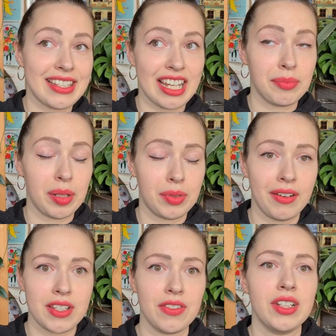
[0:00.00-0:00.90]
some of my
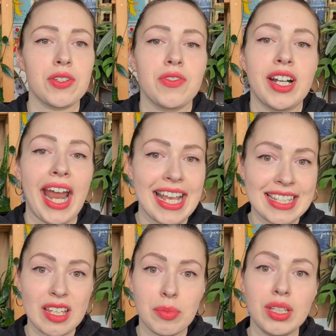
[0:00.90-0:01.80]
previous videos were
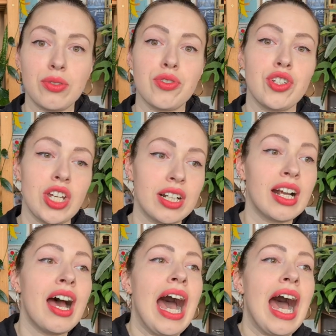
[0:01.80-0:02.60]
asking me to share